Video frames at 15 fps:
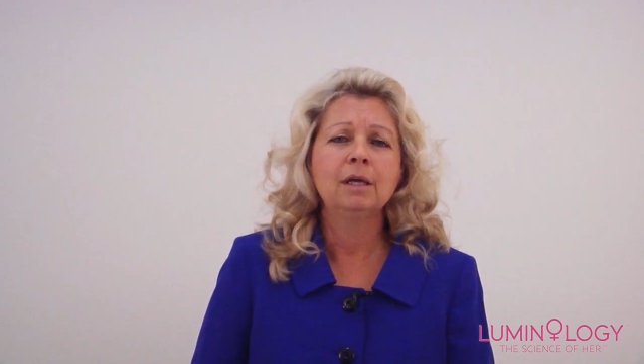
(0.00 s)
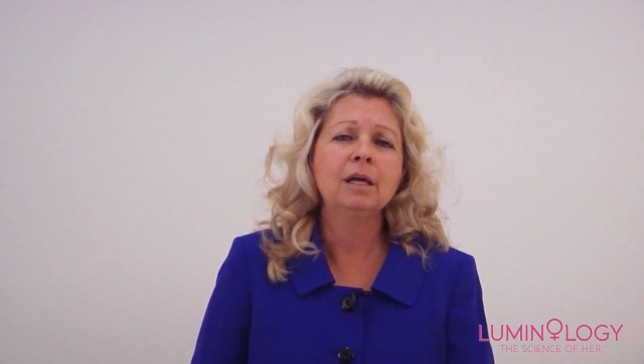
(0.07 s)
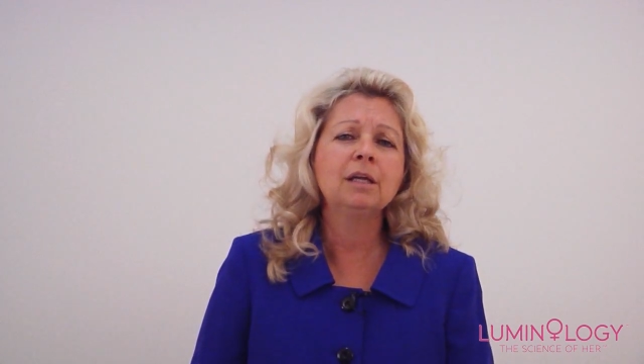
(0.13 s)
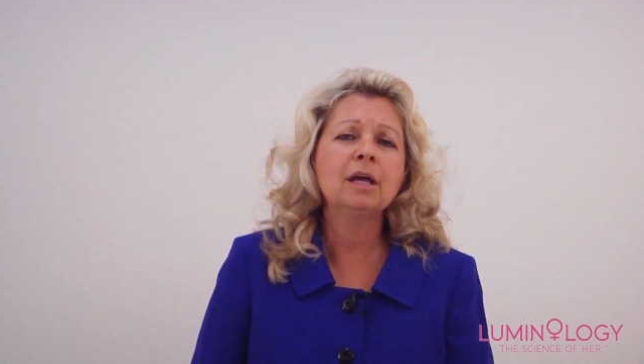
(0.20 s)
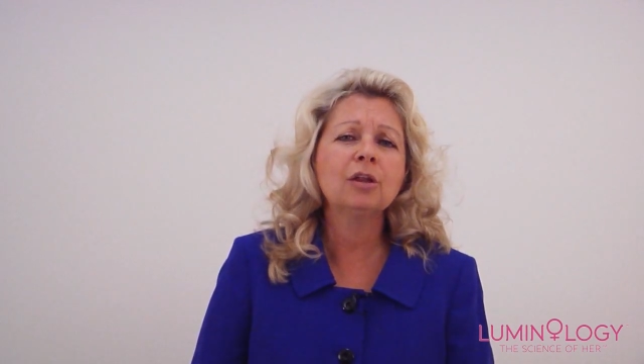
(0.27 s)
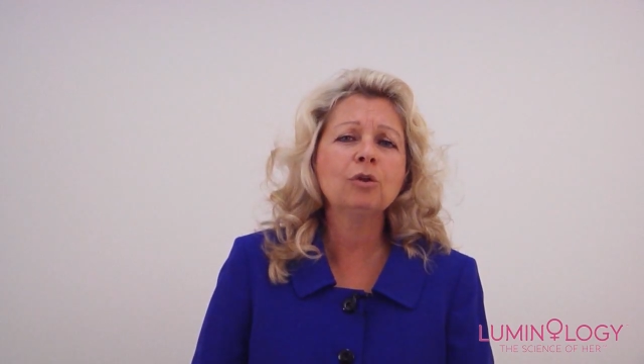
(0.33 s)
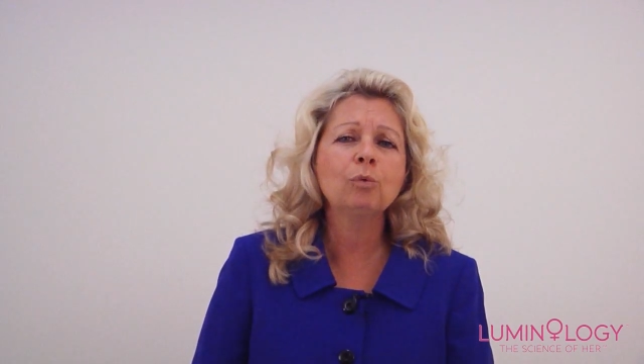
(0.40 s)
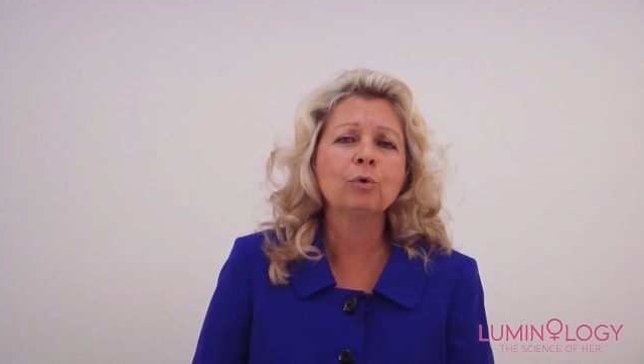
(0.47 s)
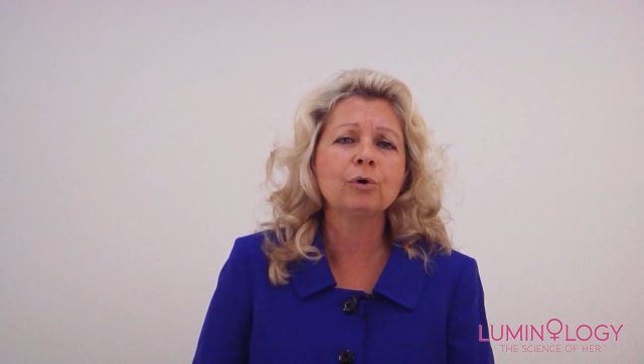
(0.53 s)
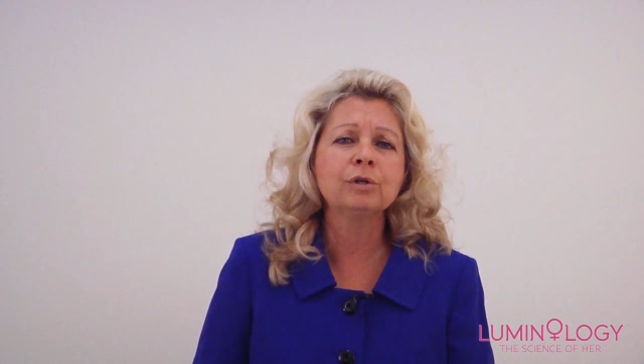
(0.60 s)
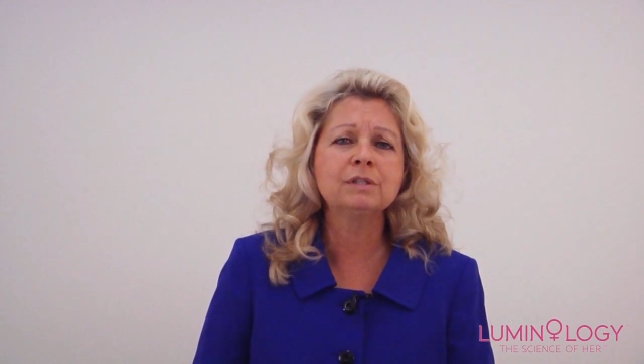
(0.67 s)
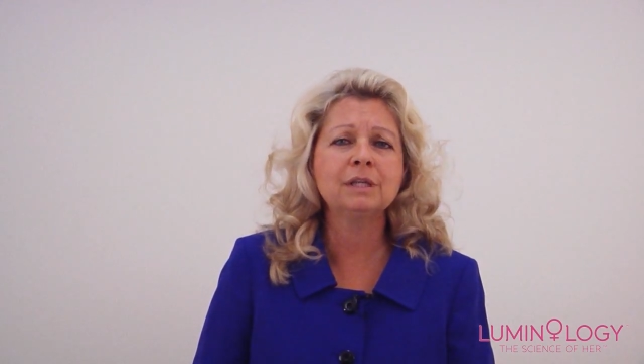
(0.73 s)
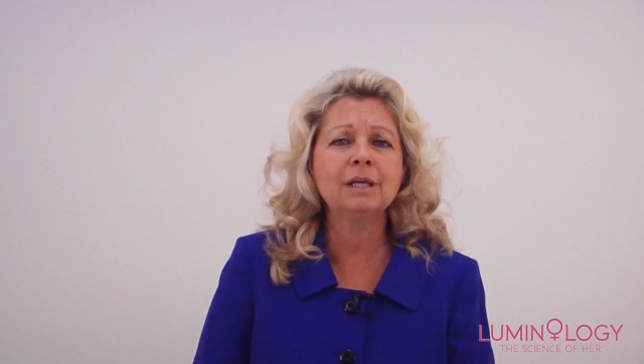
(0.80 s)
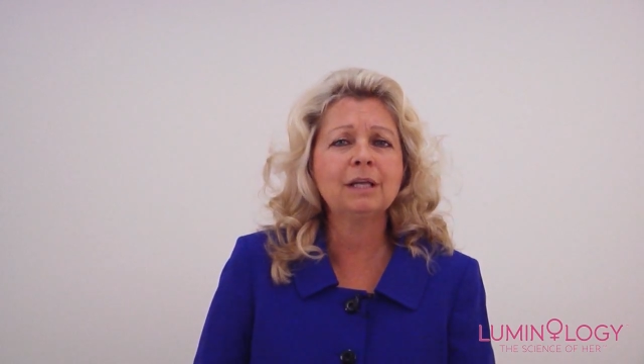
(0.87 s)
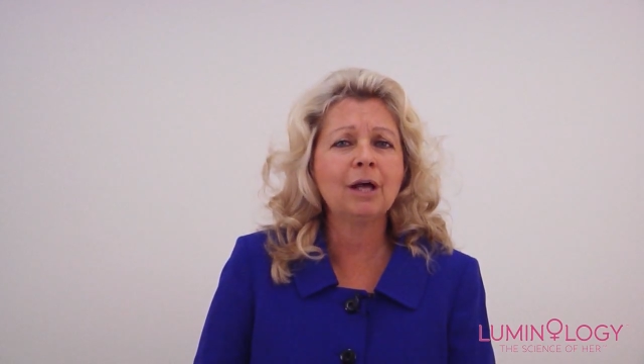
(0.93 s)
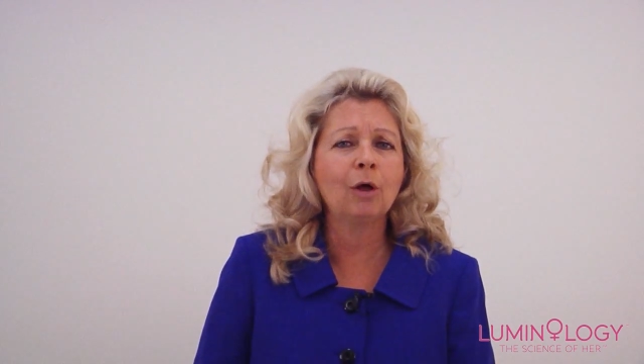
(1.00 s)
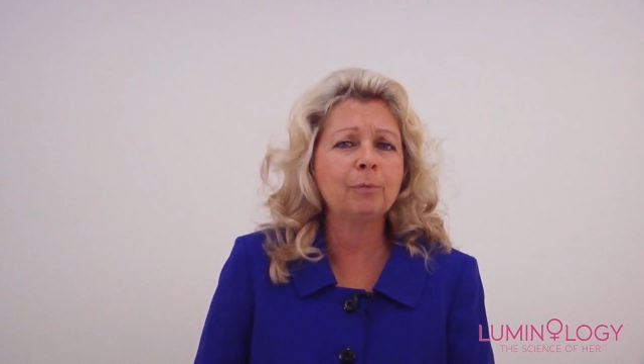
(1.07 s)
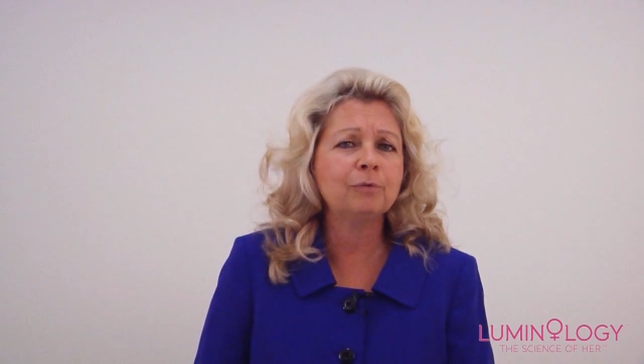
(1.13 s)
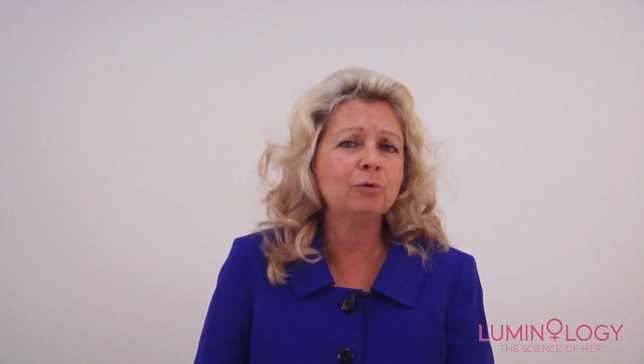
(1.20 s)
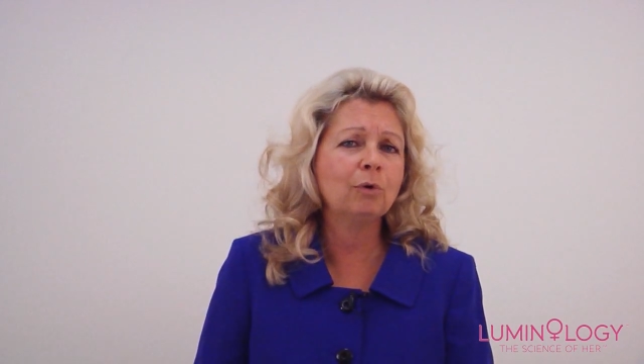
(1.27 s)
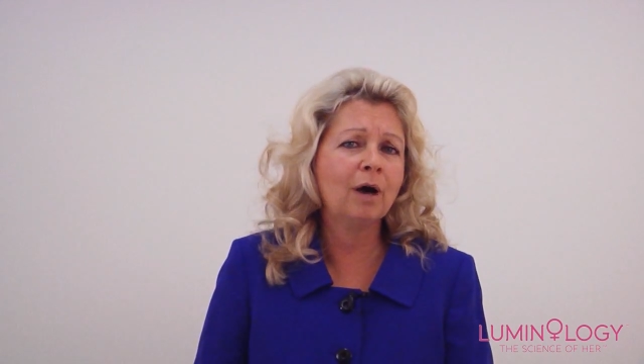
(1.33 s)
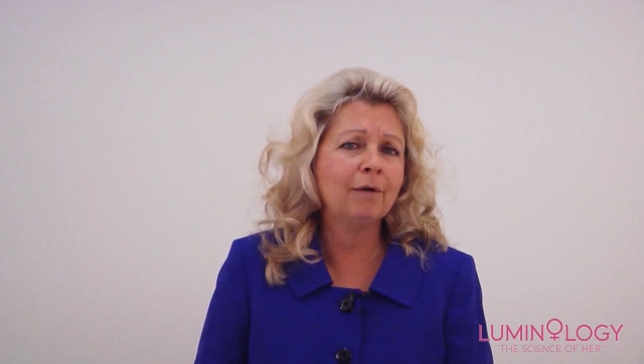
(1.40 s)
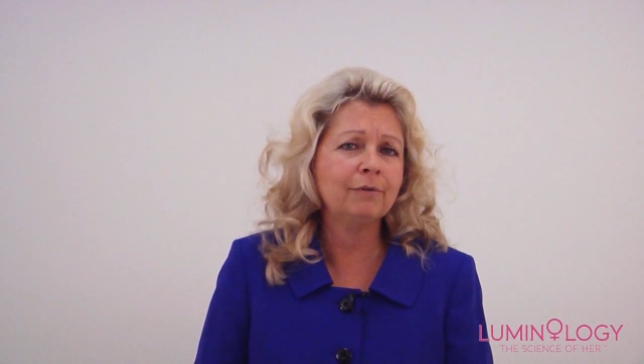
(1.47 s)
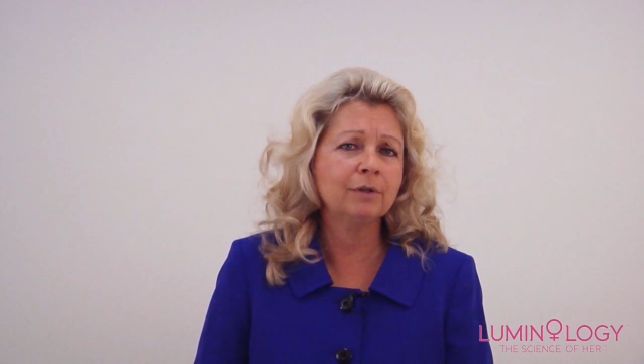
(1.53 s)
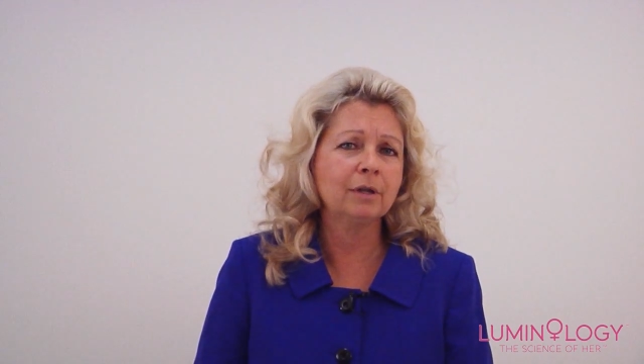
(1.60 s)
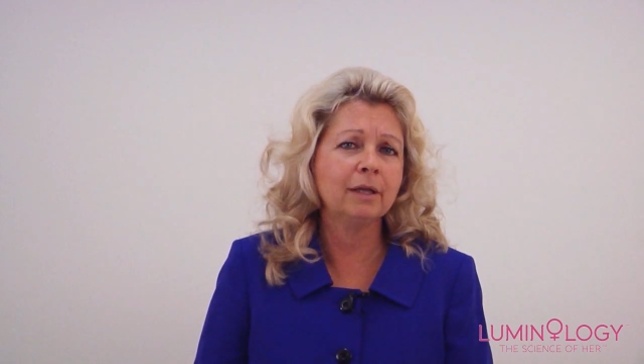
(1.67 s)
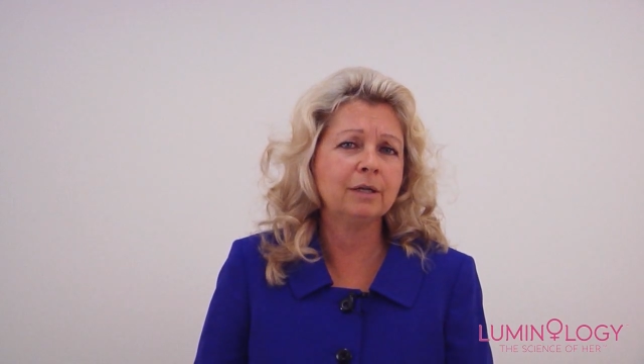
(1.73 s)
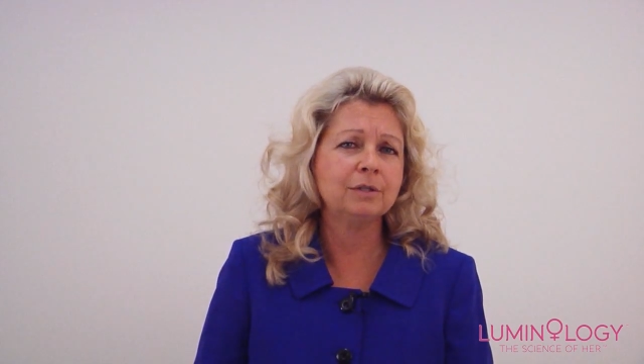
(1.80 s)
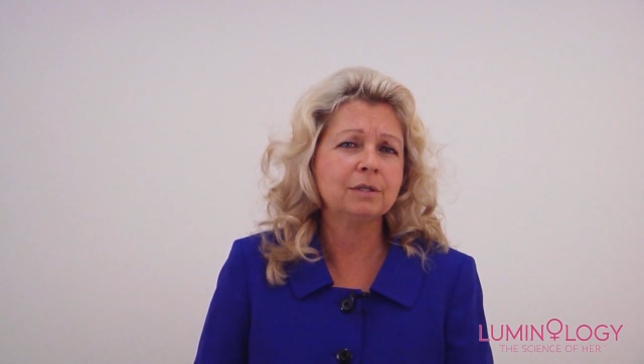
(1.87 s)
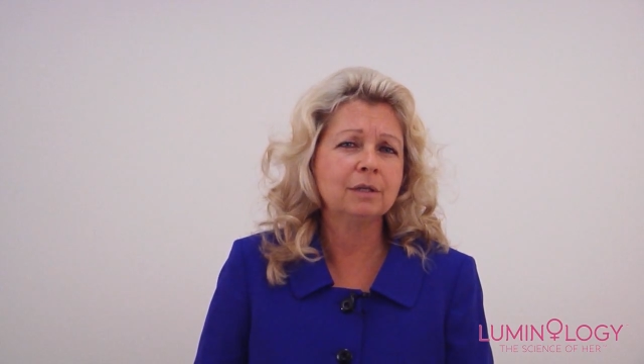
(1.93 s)
In other words, it helps you
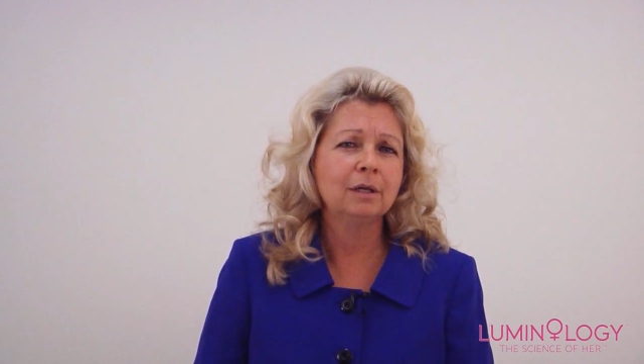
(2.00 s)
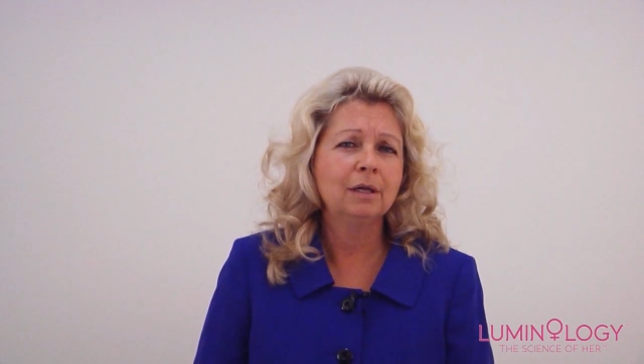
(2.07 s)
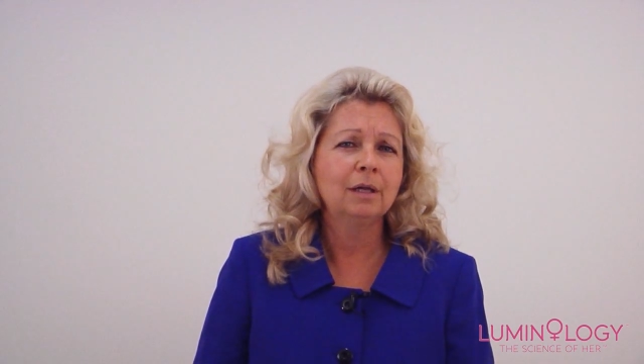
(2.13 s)
ovulate.